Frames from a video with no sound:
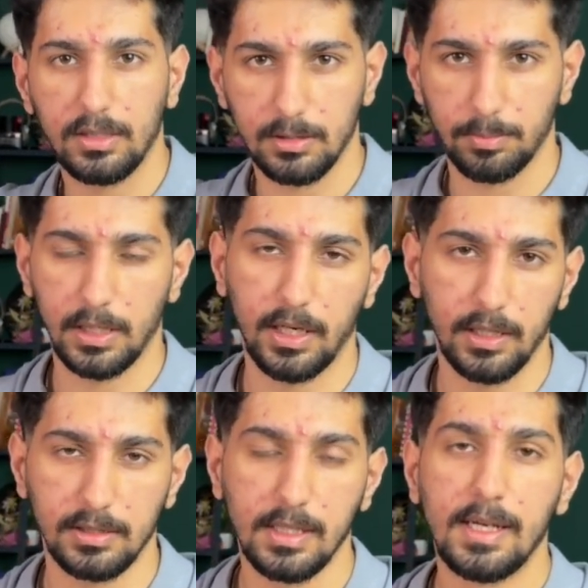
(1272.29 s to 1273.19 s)

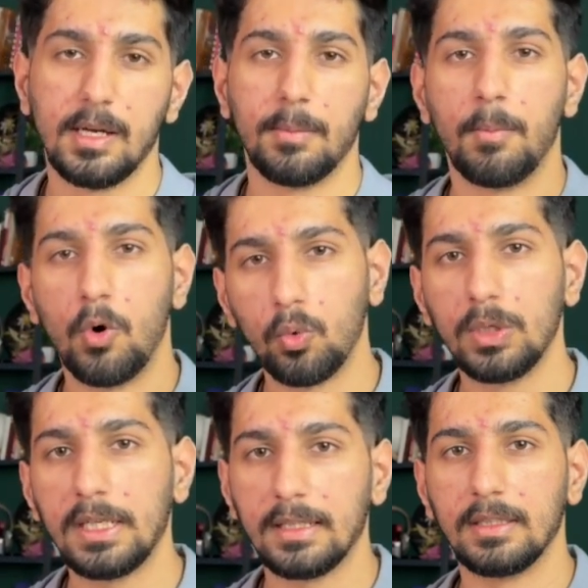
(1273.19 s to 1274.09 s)
suppliers
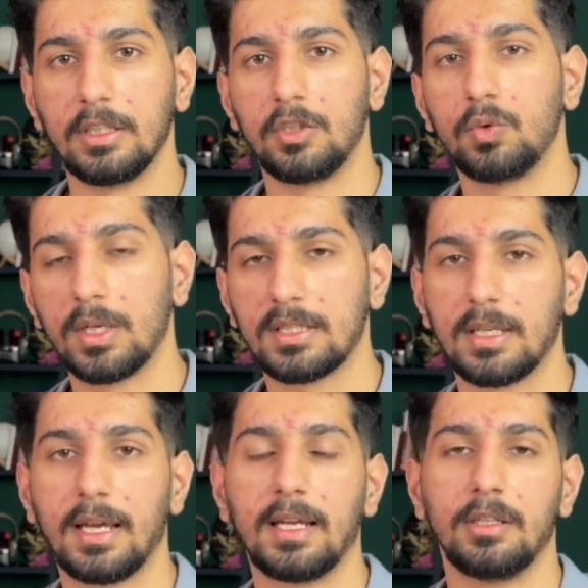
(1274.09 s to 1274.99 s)
only in the US
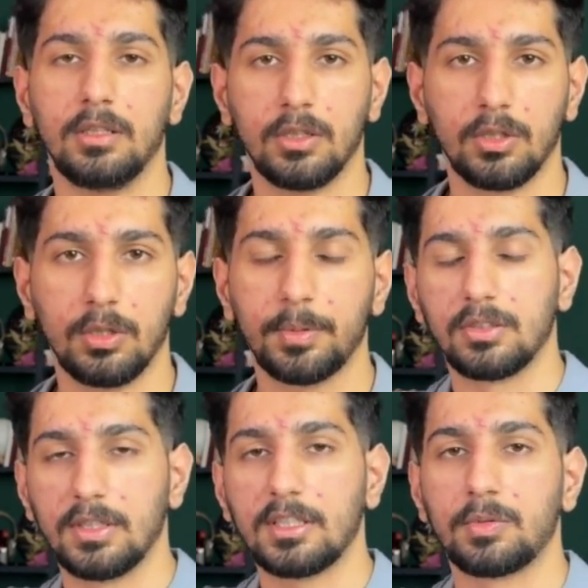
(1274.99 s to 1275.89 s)
and Europe. So
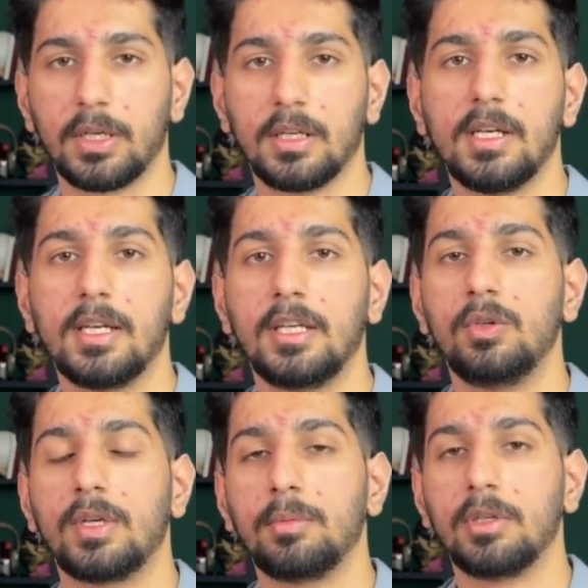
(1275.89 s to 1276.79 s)
this way, you
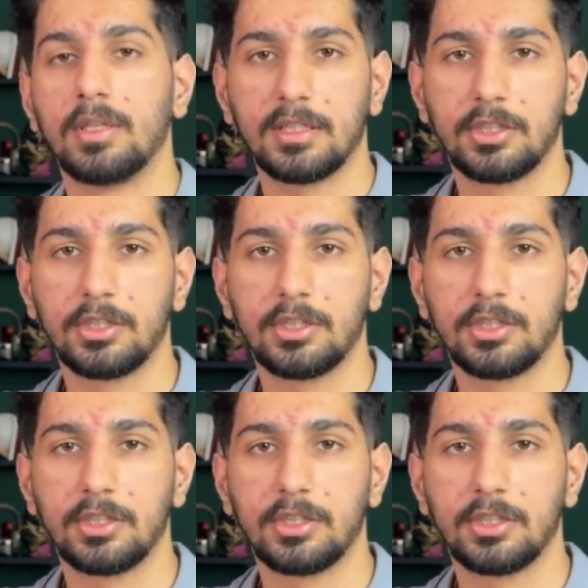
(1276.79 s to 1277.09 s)
can be rest